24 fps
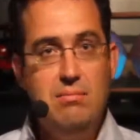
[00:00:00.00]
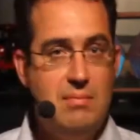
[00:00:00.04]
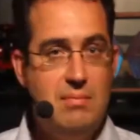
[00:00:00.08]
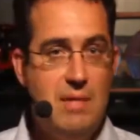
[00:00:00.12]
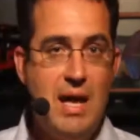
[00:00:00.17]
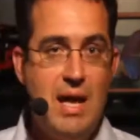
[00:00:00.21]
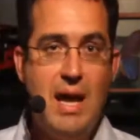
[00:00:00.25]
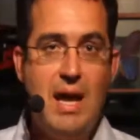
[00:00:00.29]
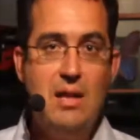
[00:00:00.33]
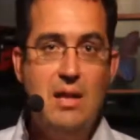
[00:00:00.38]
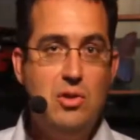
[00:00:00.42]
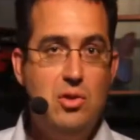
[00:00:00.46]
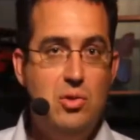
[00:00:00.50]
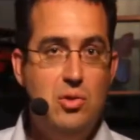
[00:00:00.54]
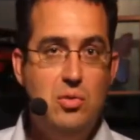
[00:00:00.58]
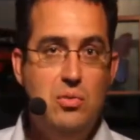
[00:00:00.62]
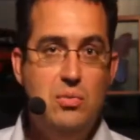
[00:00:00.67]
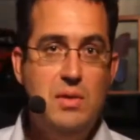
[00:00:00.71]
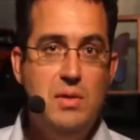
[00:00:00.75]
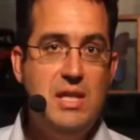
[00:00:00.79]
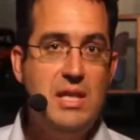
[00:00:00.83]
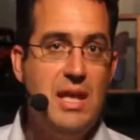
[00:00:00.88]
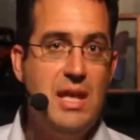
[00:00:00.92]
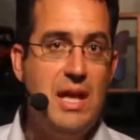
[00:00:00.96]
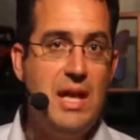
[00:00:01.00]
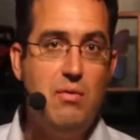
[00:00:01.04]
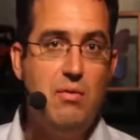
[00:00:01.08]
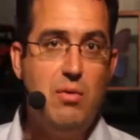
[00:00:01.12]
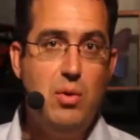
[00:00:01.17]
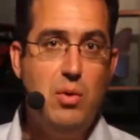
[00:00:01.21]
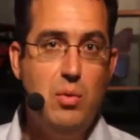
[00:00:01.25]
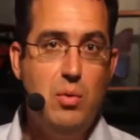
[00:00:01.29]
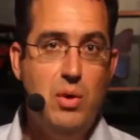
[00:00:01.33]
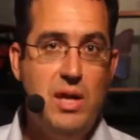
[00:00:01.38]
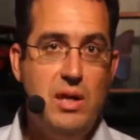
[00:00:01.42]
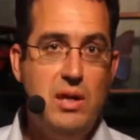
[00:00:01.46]
had to meet
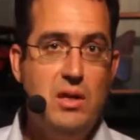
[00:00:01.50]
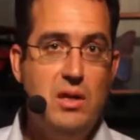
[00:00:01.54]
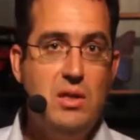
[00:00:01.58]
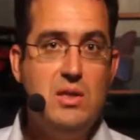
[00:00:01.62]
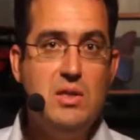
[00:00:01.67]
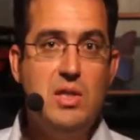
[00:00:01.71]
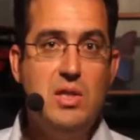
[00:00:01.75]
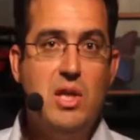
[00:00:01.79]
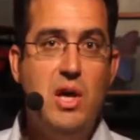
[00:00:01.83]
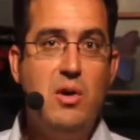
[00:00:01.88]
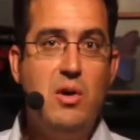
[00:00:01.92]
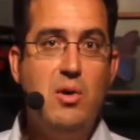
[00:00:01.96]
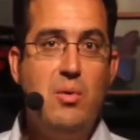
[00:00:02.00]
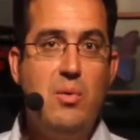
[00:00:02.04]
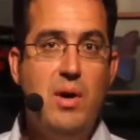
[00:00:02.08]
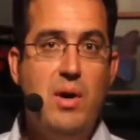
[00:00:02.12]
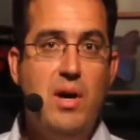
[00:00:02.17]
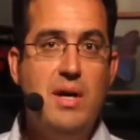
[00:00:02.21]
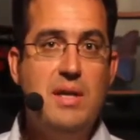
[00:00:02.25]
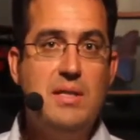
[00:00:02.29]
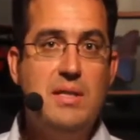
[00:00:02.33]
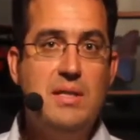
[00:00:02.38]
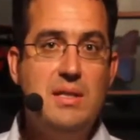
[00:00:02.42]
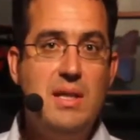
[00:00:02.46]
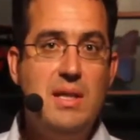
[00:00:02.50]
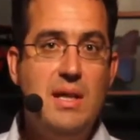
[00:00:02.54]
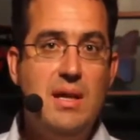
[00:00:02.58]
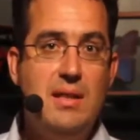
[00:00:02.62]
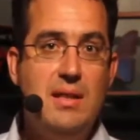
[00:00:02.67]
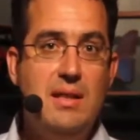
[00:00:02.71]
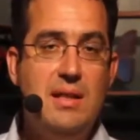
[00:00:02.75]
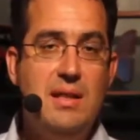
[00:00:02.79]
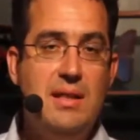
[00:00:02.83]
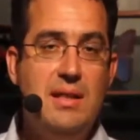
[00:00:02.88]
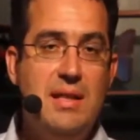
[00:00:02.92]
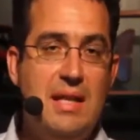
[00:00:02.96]
every week because otherwise
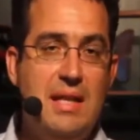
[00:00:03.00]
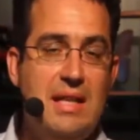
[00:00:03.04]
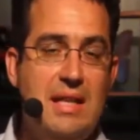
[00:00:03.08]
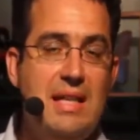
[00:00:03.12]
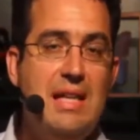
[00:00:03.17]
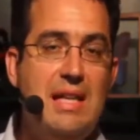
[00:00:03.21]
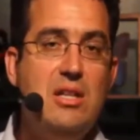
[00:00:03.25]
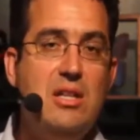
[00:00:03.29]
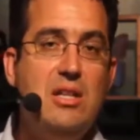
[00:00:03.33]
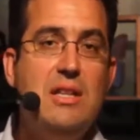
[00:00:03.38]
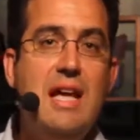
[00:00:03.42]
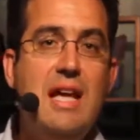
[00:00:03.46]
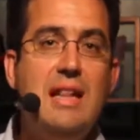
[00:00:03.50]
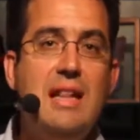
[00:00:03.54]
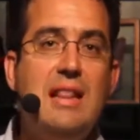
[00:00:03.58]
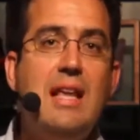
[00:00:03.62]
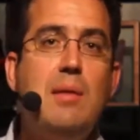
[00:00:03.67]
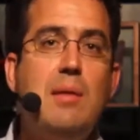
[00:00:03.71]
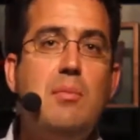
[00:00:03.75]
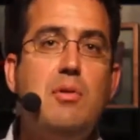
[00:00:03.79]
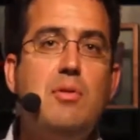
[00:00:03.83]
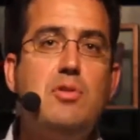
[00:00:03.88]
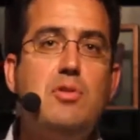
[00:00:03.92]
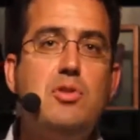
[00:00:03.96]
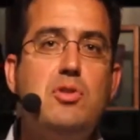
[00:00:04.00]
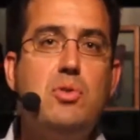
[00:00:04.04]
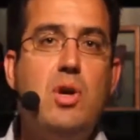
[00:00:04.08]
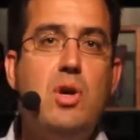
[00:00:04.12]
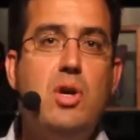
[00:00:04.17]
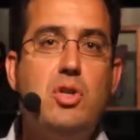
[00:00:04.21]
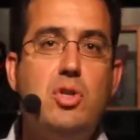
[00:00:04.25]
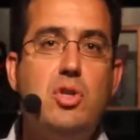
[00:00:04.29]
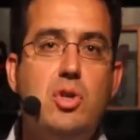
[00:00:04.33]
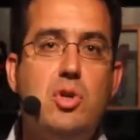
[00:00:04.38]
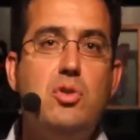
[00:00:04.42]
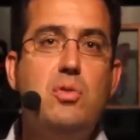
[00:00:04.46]
they needed that type of
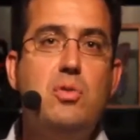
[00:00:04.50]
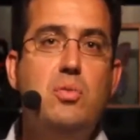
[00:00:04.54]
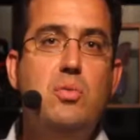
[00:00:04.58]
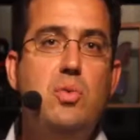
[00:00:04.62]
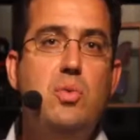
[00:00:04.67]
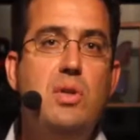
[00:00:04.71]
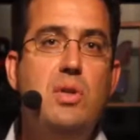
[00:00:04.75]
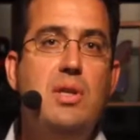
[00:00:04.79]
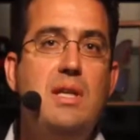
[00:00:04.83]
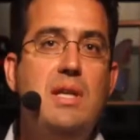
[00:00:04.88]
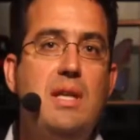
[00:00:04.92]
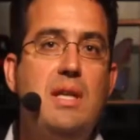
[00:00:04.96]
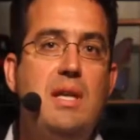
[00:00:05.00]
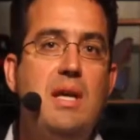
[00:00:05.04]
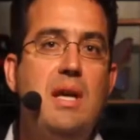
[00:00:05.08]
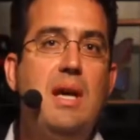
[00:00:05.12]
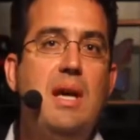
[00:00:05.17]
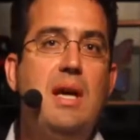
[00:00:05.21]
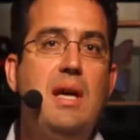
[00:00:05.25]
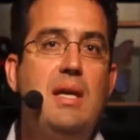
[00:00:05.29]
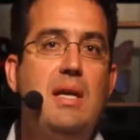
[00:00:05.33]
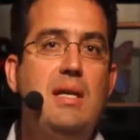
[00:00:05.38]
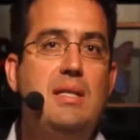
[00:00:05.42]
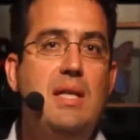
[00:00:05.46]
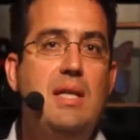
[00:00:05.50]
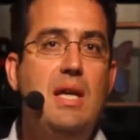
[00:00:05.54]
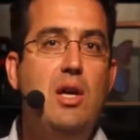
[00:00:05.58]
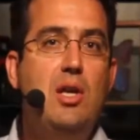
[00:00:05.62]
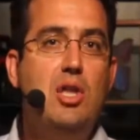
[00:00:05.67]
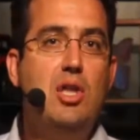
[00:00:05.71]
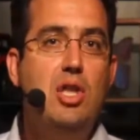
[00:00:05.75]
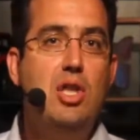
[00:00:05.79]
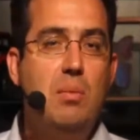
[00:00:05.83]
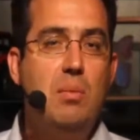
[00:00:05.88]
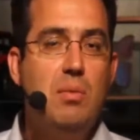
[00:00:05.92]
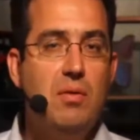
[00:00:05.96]
structure to really stay
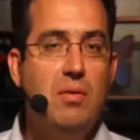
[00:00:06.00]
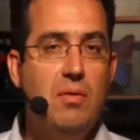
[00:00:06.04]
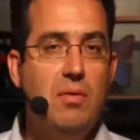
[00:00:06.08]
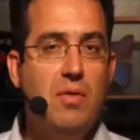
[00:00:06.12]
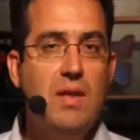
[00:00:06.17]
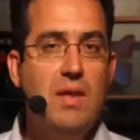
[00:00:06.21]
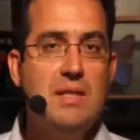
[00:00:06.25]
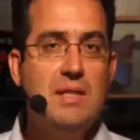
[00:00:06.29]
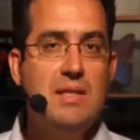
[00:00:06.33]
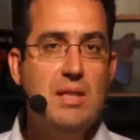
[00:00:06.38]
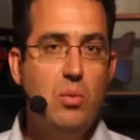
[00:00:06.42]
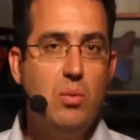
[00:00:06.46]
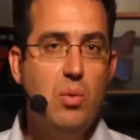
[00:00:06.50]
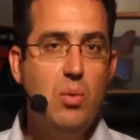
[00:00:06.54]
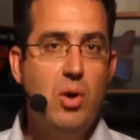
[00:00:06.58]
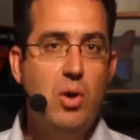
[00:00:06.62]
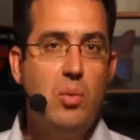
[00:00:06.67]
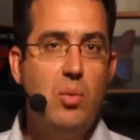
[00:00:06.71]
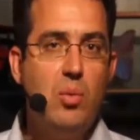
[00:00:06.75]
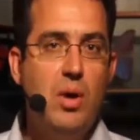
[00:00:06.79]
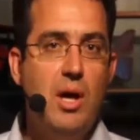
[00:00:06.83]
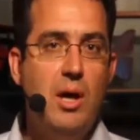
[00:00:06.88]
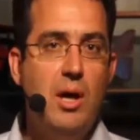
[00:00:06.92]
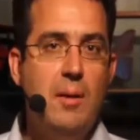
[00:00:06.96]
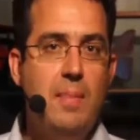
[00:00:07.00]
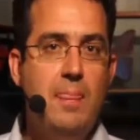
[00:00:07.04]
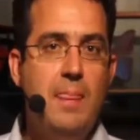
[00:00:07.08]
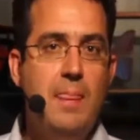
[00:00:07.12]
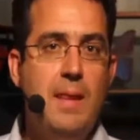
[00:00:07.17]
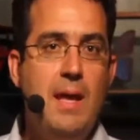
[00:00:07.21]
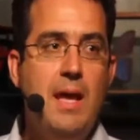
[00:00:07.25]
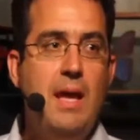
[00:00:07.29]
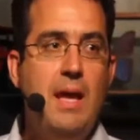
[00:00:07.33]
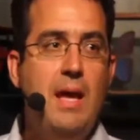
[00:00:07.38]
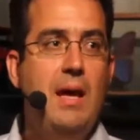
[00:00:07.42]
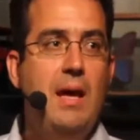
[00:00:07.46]
on top of things and work well.
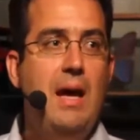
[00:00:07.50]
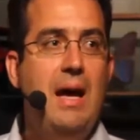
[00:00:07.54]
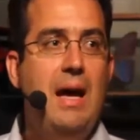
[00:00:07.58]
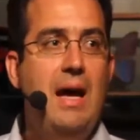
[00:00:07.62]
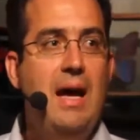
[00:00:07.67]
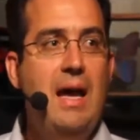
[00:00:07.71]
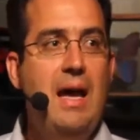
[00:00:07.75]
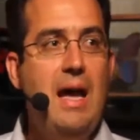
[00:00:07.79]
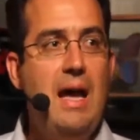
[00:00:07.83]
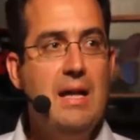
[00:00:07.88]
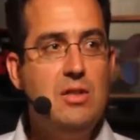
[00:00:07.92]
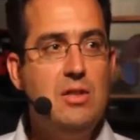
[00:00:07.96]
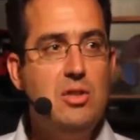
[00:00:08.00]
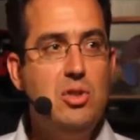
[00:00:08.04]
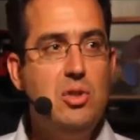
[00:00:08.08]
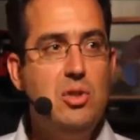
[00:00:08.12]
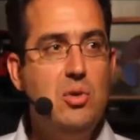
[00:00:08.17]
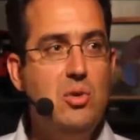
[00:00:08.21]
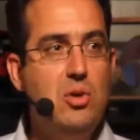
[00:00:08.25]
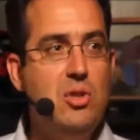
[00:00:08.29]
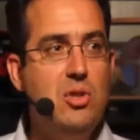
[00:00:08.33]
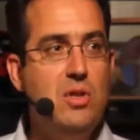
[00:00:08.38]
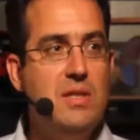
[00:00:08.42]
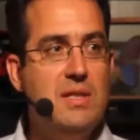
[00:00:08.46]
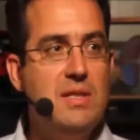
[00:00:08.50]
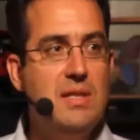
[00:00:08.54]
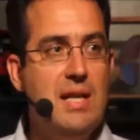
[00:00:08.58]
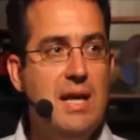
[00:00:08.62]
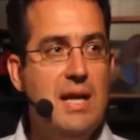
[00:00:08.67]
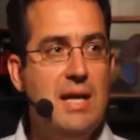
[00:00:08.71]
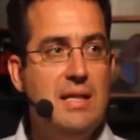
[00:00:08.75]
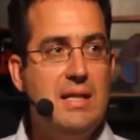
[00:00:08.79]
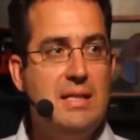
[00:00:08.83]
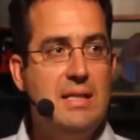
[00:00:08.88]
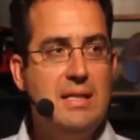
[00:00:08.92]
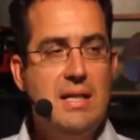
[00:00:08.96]
I had students
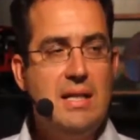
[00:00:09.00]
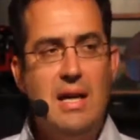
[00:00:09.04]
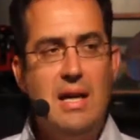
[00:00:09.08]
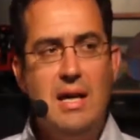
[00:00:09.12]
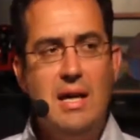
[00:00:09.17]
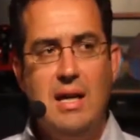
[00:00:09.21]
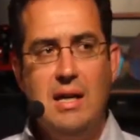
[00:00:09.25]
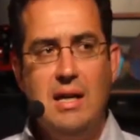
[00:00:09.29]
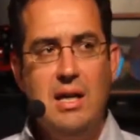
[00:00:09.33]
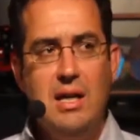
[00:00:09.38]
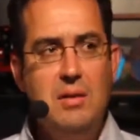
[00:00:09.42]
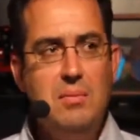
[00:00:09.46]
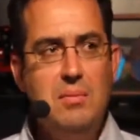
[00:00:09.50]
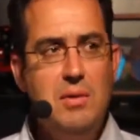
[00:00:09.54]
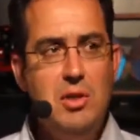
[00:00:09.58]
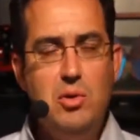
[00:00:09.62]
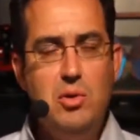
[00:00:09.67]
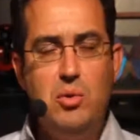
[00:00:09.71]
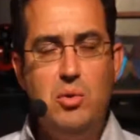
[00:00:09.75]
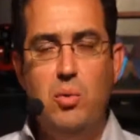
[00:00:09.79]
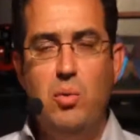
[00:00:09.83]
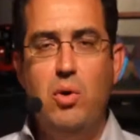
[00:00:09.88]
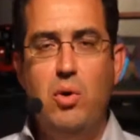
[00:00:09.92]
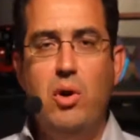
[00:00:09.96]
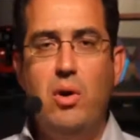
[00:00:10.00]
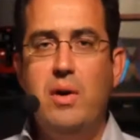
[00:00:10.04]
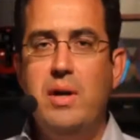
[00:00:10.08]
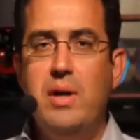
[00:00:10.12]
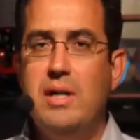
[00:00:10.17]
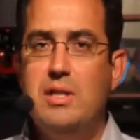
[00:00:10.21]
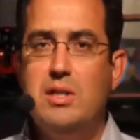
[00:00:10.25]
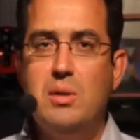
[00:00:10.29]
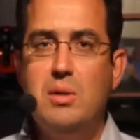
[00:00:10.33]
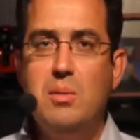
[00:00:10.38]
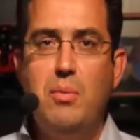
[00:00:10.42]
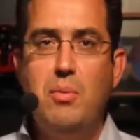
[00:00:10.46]
that got me to worry
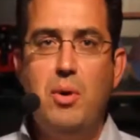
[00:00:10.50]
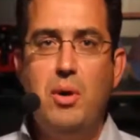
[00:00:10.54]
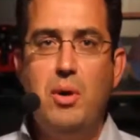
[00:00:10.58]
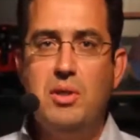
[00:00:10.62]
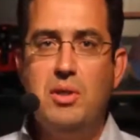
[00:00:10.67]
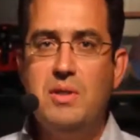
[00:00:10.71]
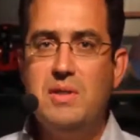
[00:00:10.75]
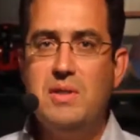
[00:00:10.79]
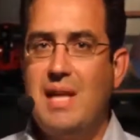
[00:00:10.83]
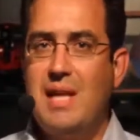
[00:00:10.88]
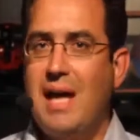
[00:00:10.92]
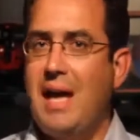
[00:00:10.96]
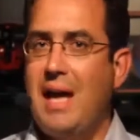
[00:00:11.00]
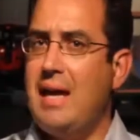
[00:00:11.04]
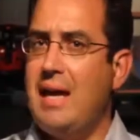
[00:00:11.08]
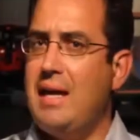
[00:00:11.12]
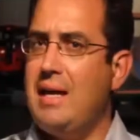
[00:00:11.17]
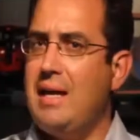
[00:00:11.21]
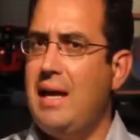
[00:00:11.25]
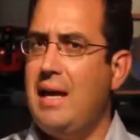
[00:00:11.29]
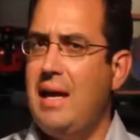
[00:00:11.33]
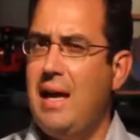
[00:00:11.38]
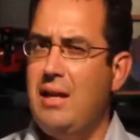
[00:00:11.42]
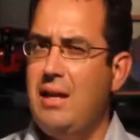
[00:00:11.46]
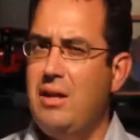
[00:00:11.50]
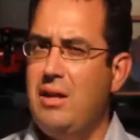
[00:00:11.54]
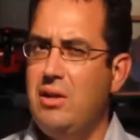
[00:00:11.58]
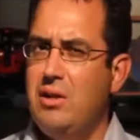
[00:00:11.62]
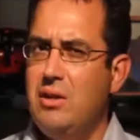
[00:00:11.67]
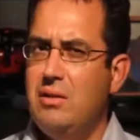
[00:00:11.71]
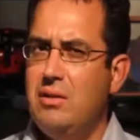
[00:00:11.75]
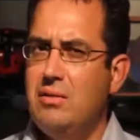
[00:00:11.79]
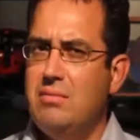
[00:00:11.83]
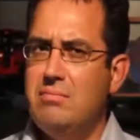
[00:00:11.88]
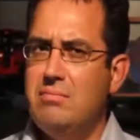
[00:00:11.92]
at some point because I hadn't